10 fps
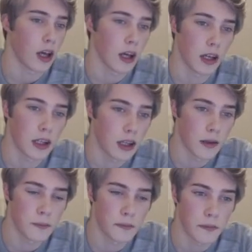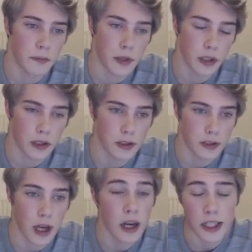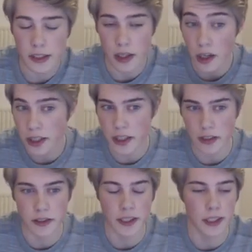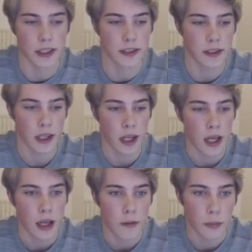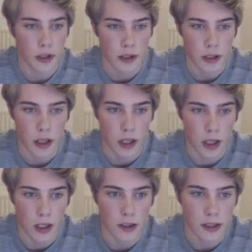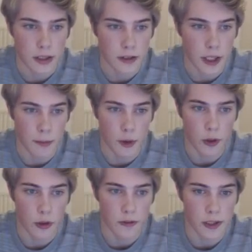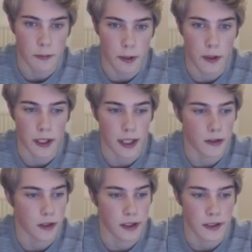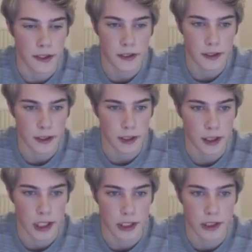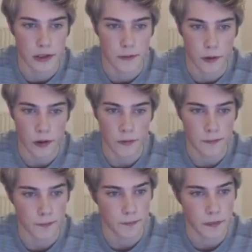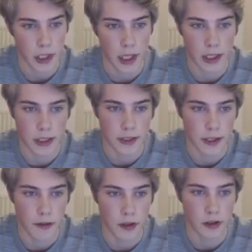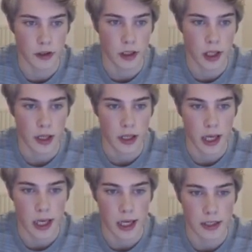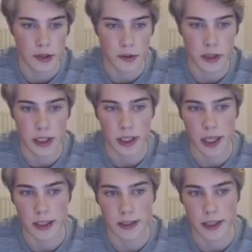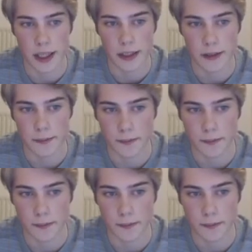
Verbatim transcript: um, because Anish Anish had seen this, but uh, Samuel could have simply played king to d6, king g4, king d7, king h3, king c8.